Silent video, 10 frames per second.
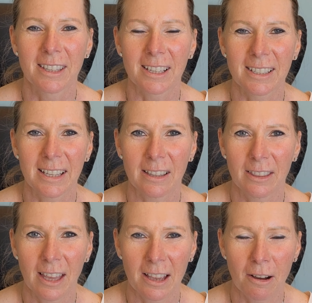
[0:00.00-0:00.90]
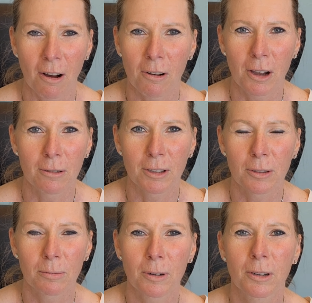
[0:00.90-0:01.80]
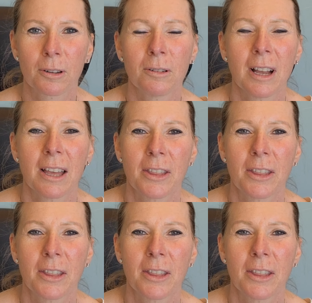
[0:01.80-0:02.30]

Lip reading: this thing all goes through,